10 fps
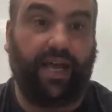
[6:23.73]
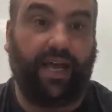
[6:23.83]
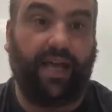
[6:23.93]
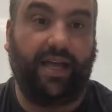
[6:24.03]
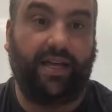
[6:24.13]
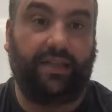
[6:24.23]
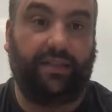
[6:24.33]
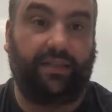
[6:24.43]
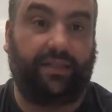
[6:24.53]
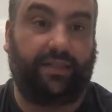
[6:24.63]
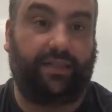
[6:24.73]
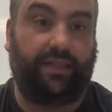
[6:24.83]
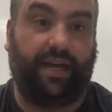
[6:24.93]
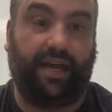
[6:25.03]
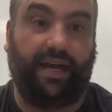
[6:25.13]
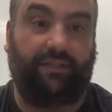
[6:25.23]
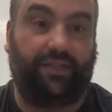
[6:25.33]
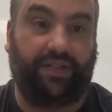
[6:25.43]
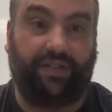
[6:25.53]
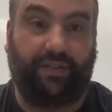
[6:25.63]
And I've
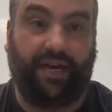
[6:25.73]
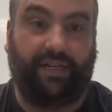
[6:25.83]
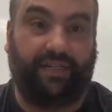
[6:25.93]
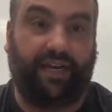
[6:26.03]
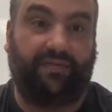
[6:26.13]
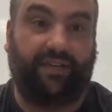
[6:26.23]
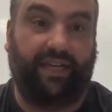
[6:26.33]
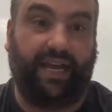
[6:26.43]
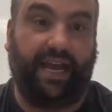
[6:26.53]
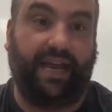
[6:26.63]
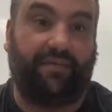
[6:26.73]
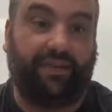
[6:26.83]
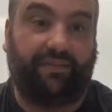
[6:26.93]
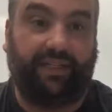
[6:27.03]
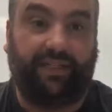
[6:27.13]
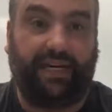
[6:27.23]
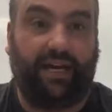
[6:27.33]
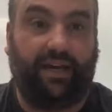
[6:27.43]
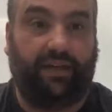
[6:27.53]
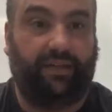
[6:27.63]
just about covered everything
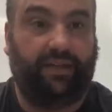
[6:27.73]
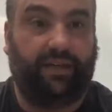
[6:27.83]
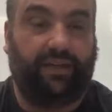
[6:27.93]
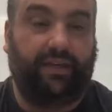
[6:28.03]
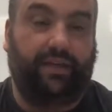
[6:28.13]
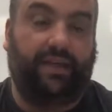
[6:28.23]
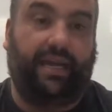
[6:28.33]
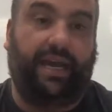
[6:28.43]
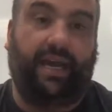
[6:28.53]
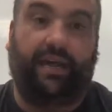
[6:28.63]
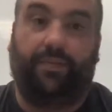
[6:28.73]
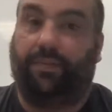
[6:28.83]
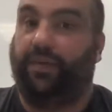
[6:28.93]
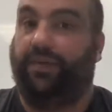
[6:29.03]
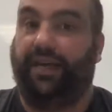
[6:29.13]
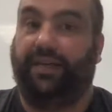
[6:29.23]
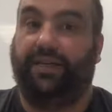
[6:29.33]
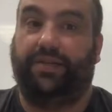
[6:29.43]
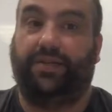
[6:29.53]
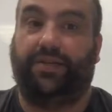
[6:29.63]
now. Well, thank
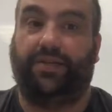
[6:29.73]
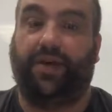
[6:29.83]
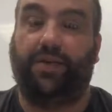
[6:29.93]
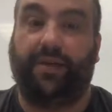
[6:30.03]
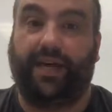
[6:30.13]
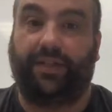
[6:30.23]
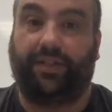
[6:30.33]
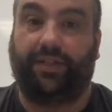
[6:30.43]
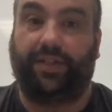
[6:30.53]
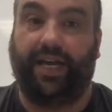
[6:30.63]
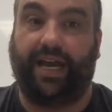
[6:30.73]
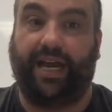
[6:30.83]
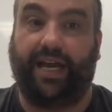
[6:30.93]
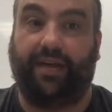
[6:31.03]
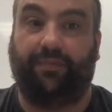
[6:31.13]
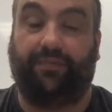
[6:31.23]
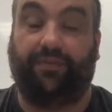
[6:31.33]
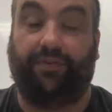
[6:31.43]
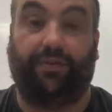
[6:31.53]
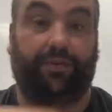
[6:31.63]
you so much
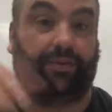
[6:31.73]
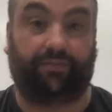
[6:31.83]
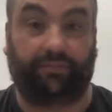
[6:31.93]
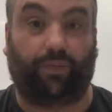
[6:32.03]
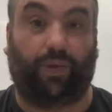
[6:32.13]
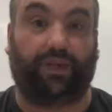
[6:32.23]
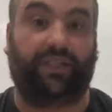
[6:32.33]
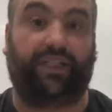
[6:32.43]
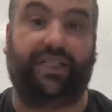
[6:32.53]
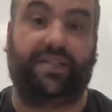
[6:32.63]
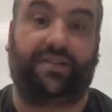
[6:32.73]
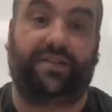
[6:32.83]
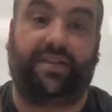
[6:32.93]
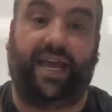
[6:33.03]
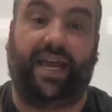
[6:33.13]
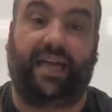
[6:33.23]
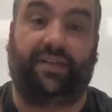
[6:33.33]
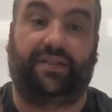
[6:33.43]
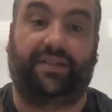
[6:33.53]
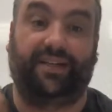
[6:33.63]
for watching this,
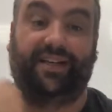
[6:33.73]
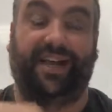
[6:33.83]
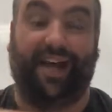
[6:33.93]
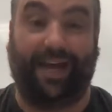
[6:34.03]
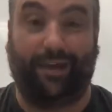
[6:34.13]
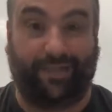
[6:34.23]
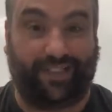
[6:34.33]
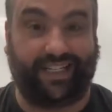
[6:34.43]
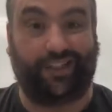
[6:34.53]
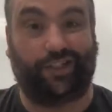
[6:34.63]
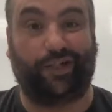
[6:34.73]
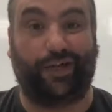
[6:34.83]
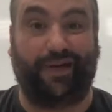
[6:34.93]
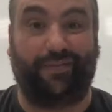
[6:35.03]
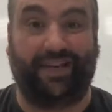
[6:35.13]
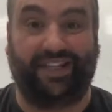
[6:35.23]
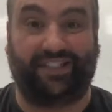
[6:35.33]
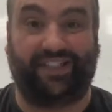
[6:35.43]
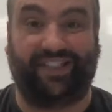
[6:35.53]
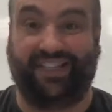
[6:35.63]
and I hope you did enjoy my
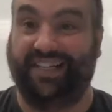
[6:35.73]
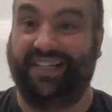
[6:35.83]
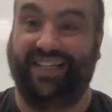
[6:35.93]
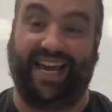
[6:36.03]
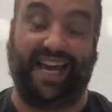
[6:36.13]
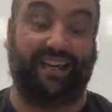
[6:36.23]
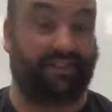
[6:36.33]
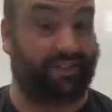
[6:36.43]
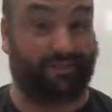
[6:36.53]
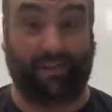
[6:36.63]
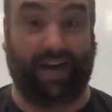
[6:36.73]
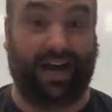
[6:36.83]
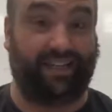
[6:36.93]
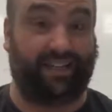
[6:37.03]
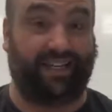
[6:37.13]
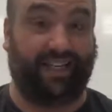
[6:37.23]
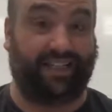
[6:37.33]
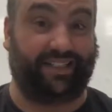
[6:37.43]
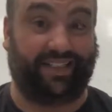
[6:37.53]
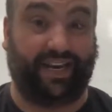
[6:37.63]
pitch and behind the
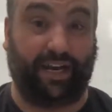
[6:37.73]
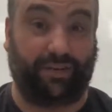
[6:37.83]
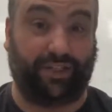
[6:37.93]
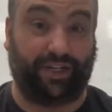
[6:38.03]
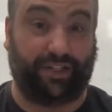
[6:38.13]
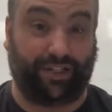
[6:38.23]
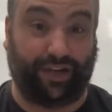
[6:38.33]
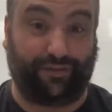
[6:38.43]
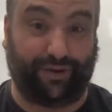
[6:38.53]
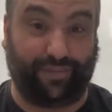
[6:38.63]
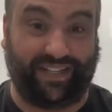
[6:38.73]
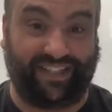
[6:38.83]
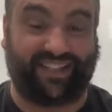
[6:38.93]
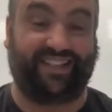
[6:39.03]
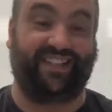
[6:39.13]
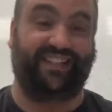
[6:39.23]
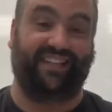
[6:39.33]
scenes, and I hope you learned a lot from it.